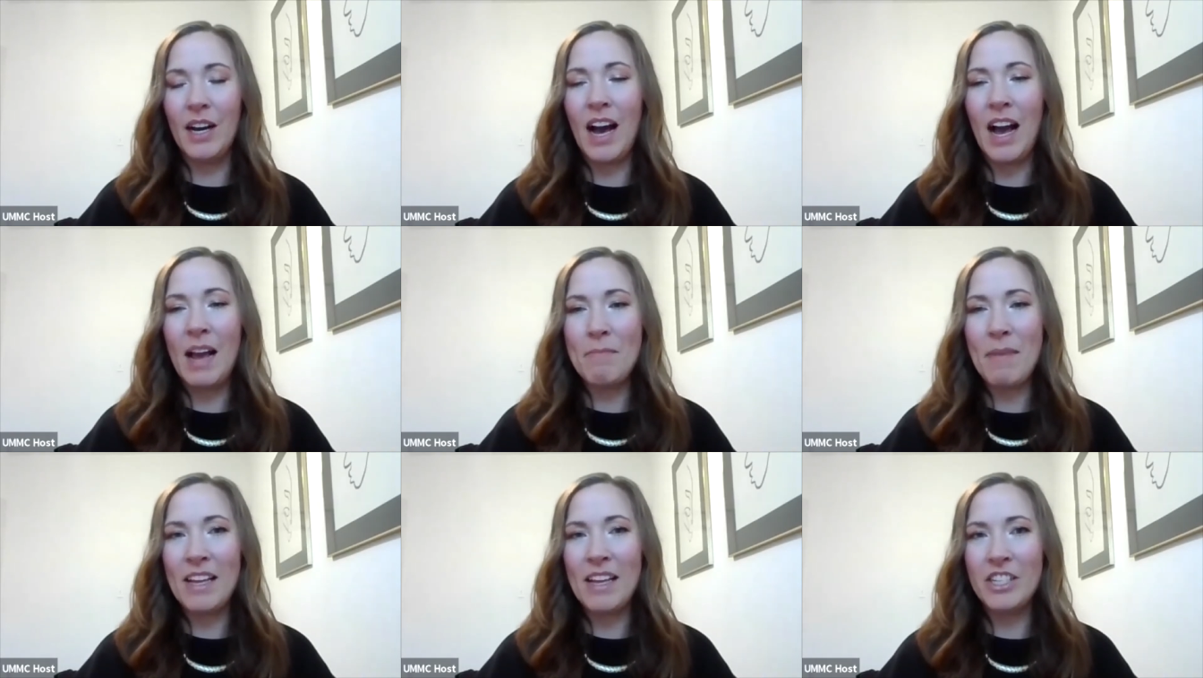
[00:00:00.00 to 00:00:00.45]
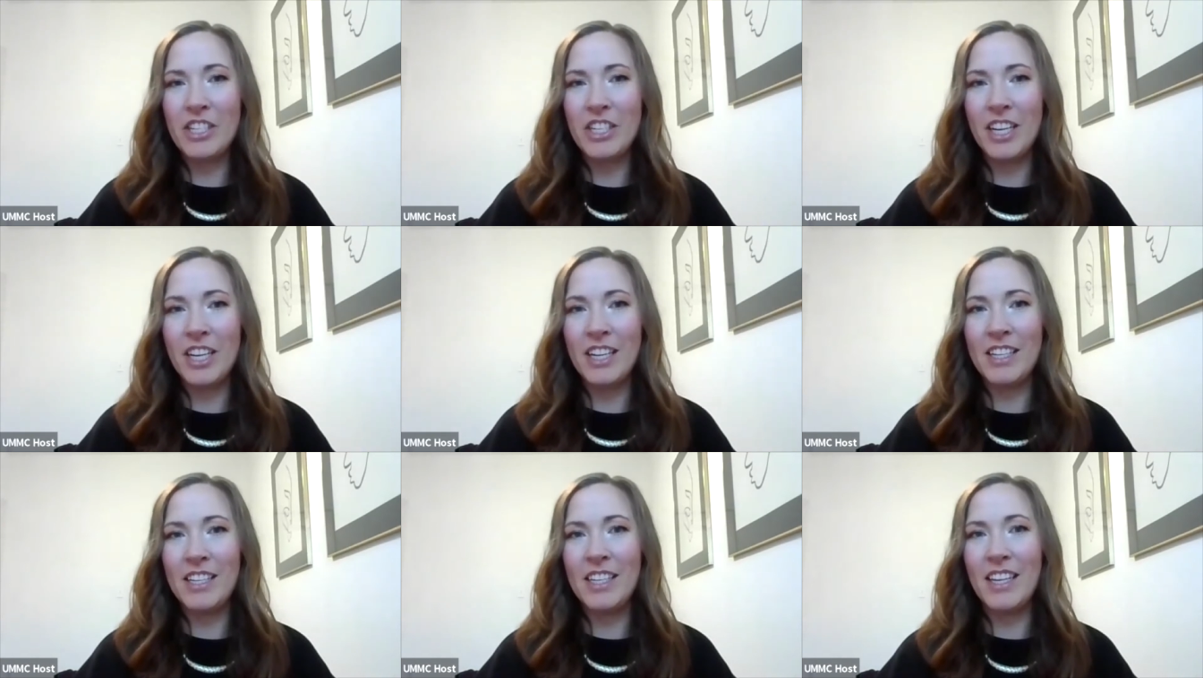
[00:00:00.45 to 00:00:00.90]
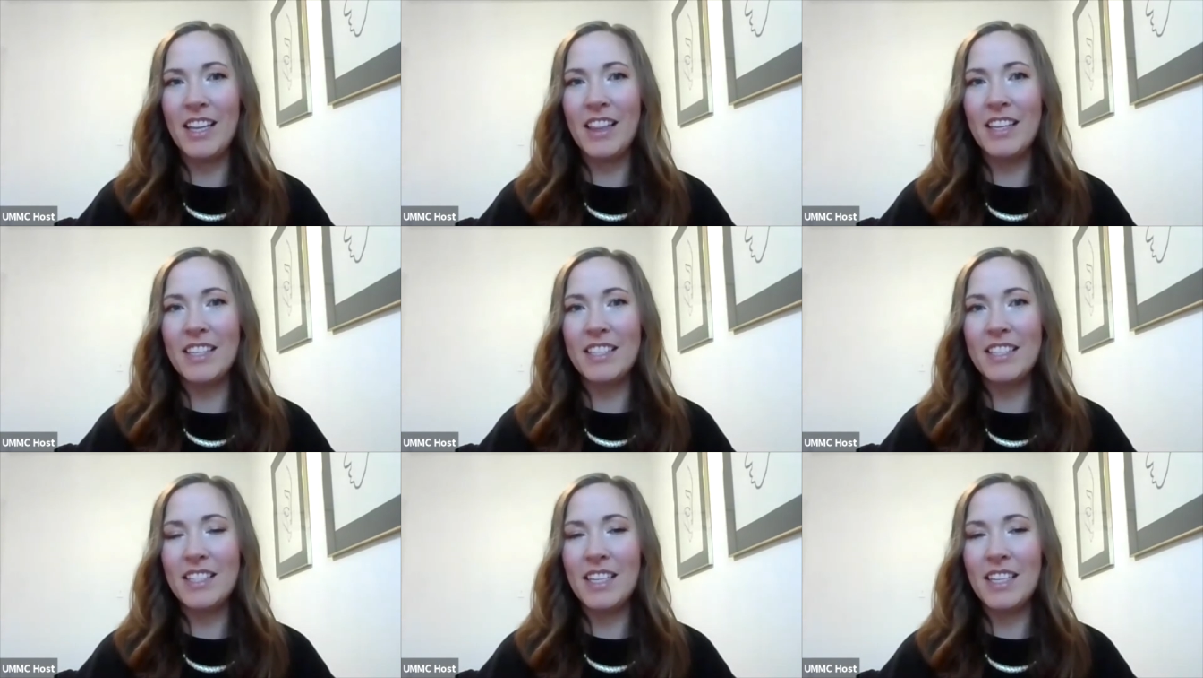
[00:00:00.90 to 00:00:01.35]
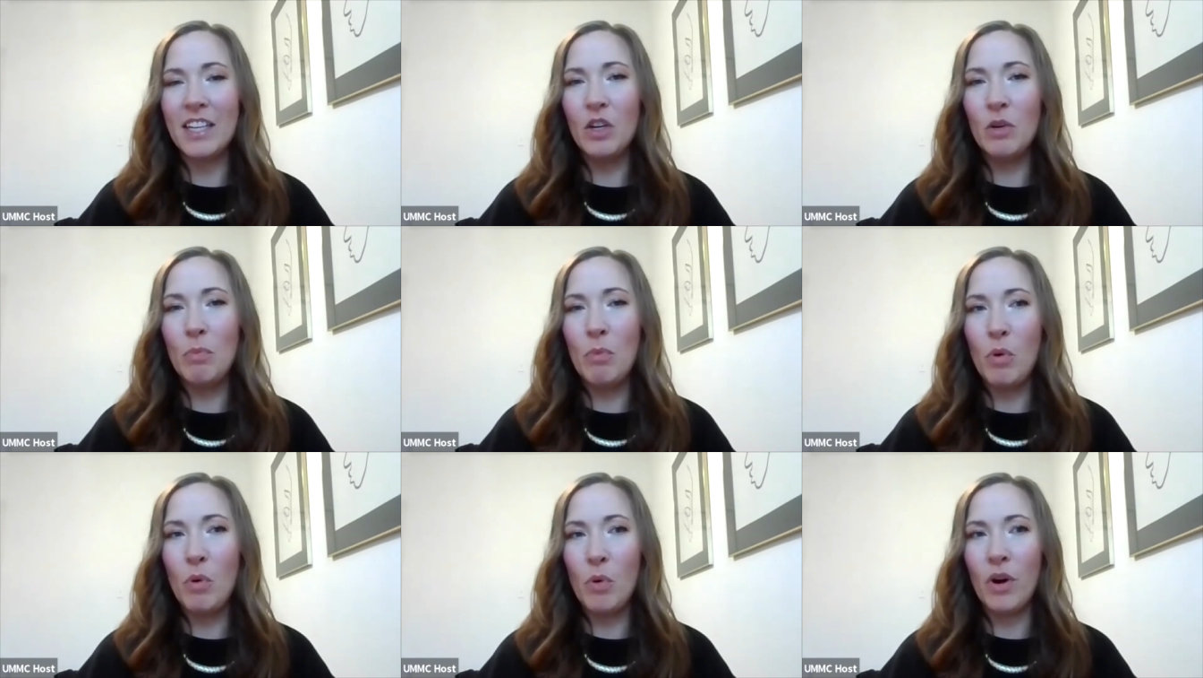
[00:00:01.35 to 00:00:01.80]
I mentioned the single
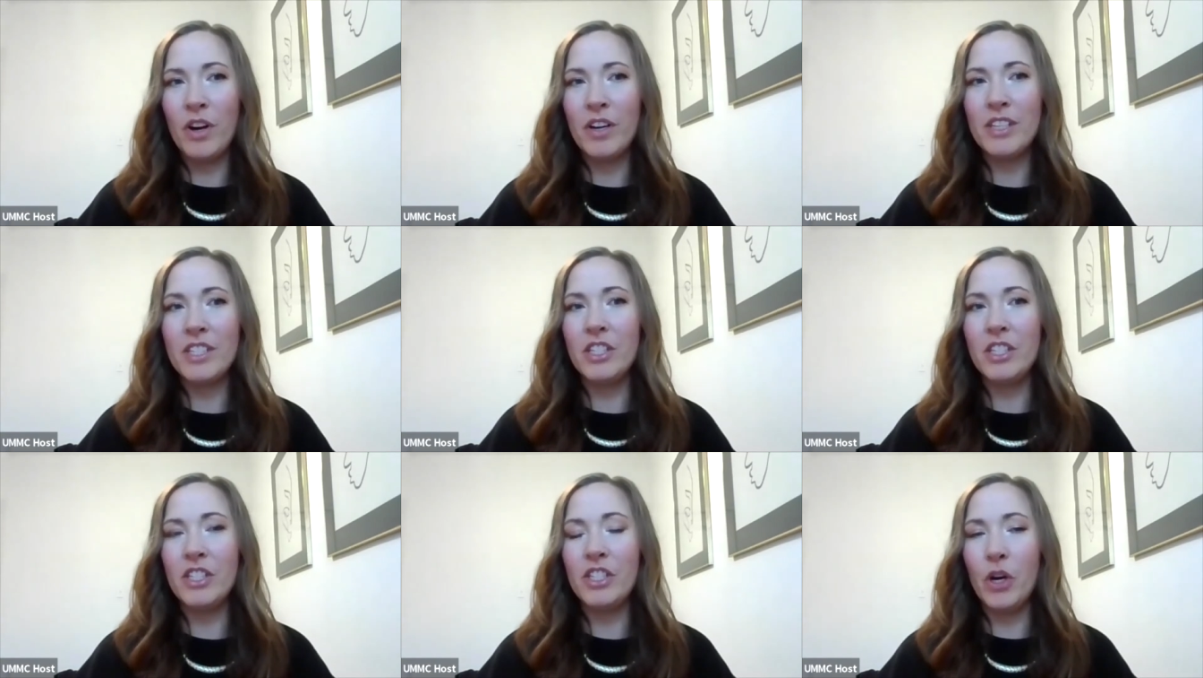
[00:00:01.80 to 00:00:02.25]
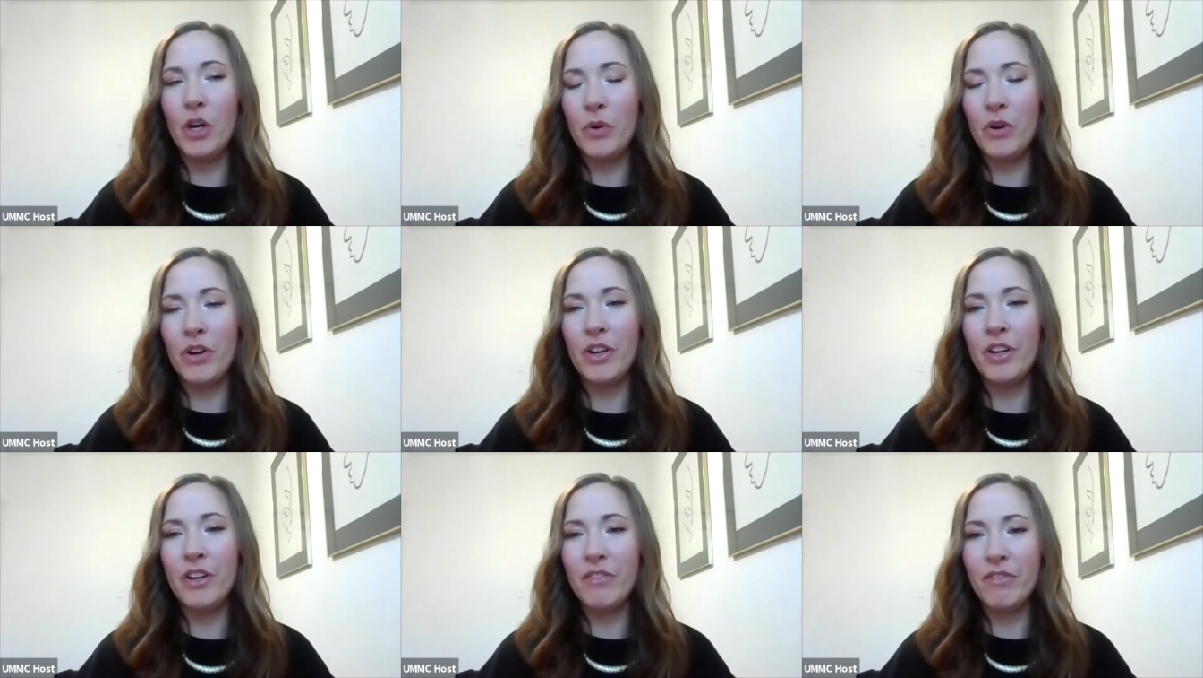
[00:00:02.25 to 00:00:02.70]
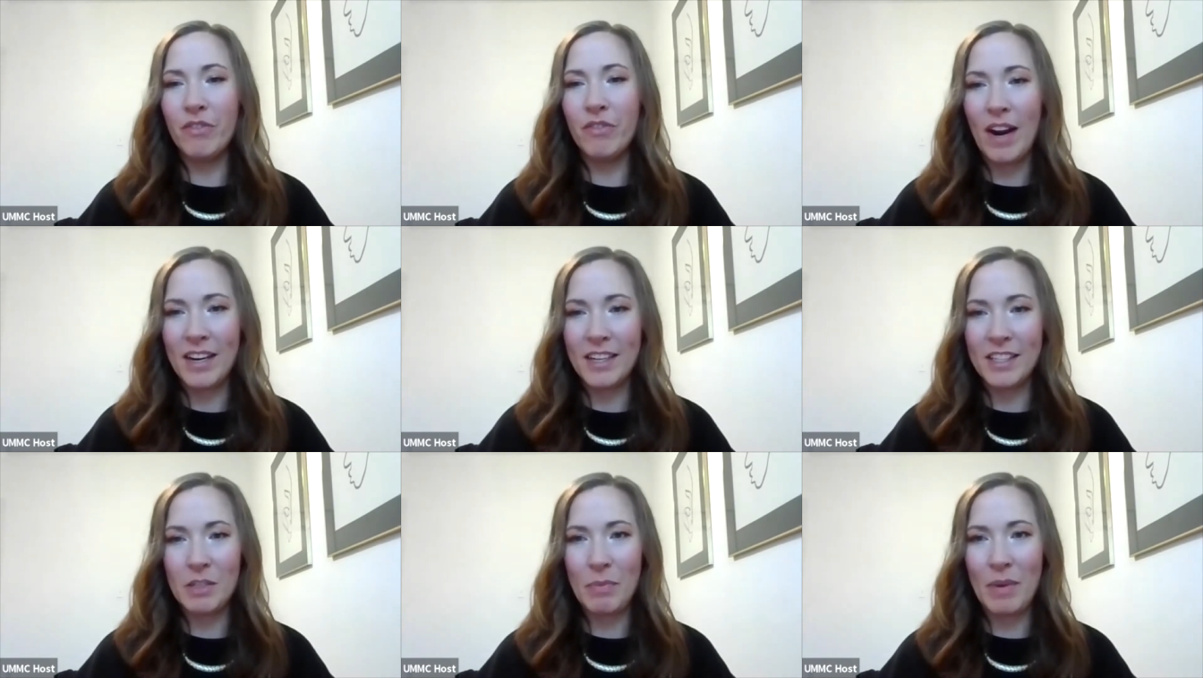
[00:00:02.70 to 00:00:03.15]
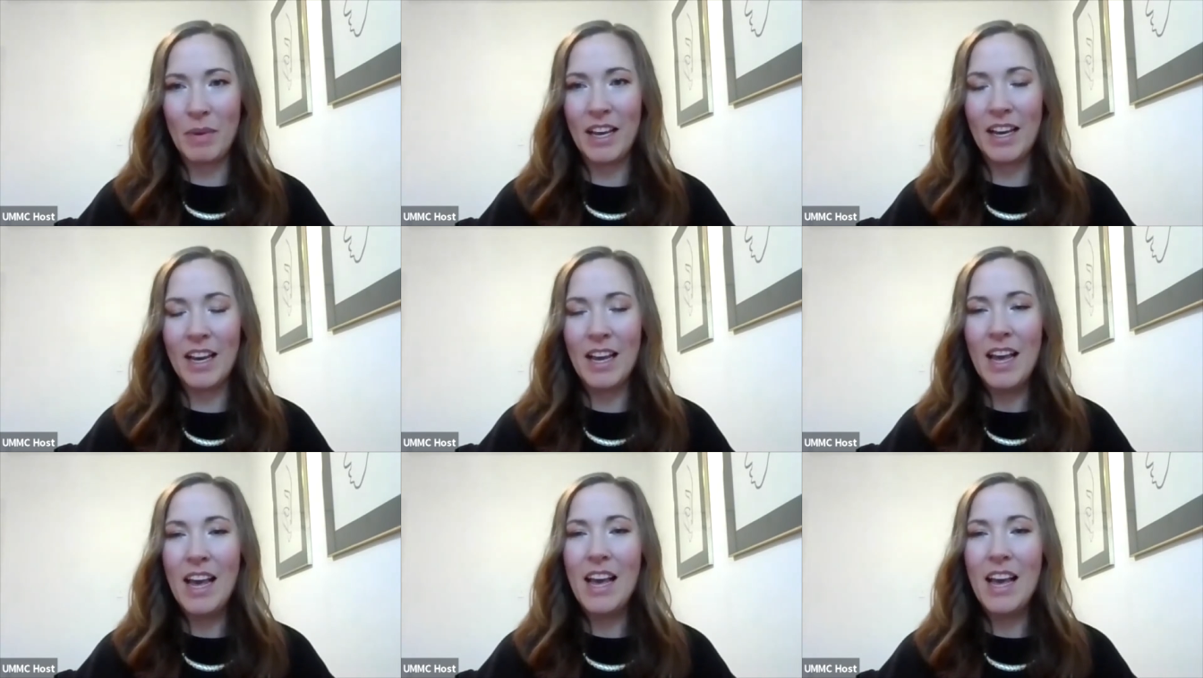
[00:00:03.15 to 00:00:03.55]
port donor nephrectomy.